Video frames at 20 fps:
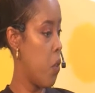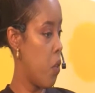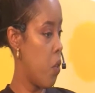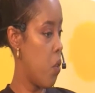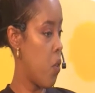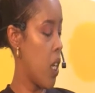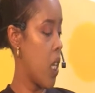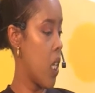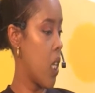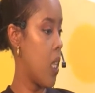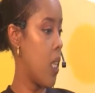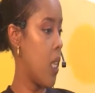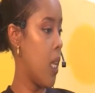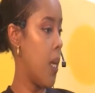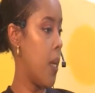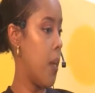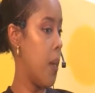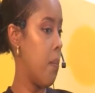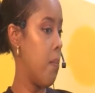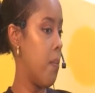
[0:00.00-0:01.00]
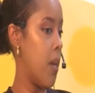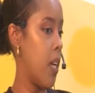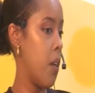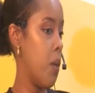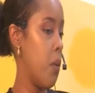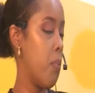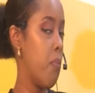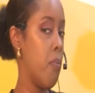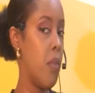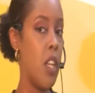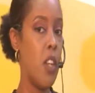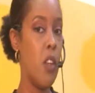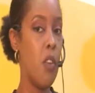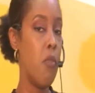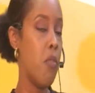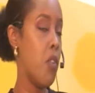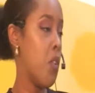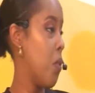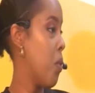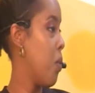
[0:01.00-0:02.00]
strength. I hope many
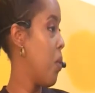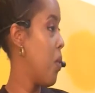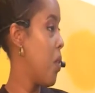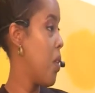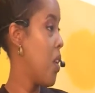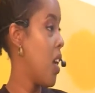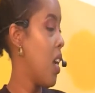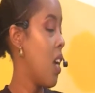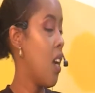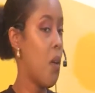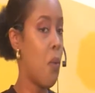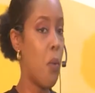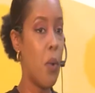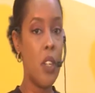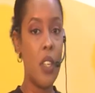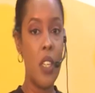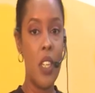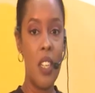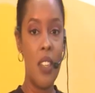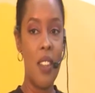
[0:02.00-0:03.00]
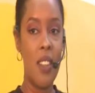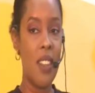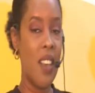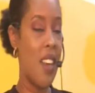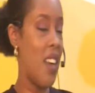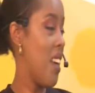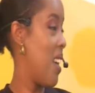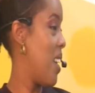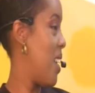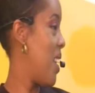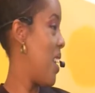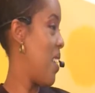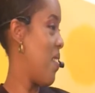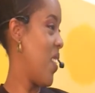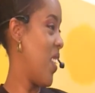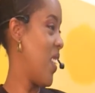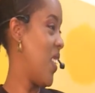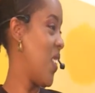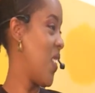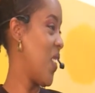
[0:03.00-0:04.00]
of you watch it. I'm
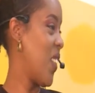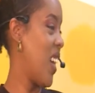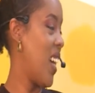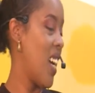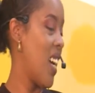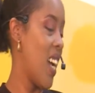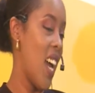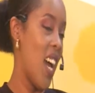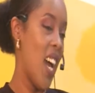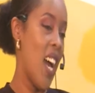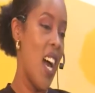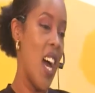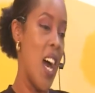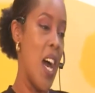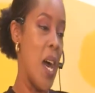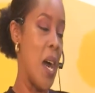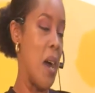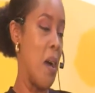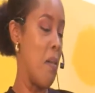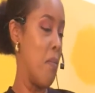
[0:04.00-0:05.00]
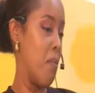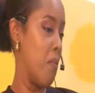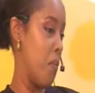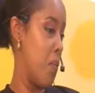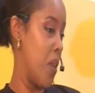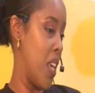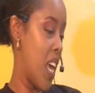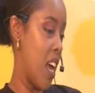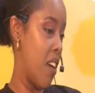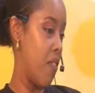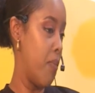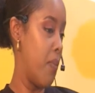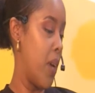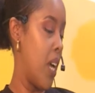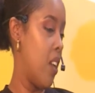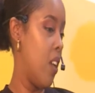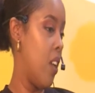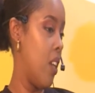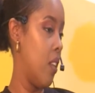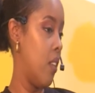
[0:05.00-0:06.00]
not sure. We have
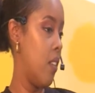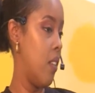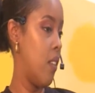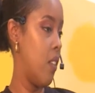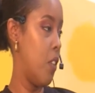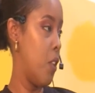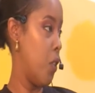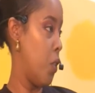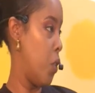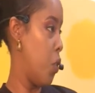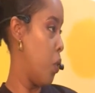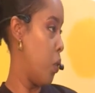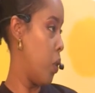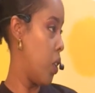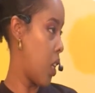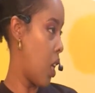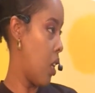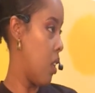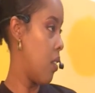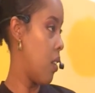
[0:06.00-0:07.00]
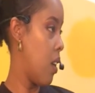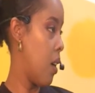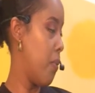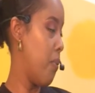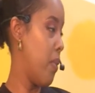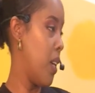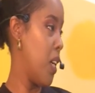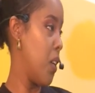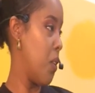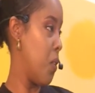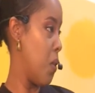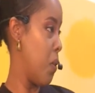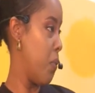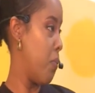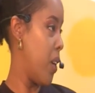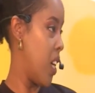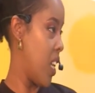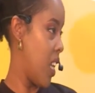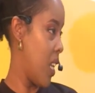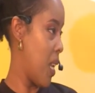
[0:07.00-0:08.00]
panelists. You know Charles Harbour,
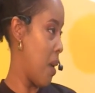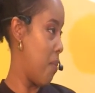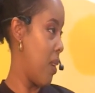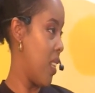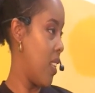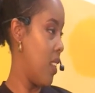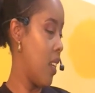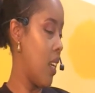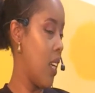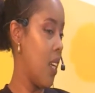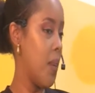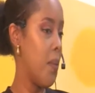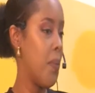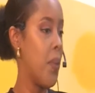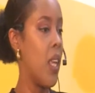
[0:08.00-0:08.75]
Brennan Amata,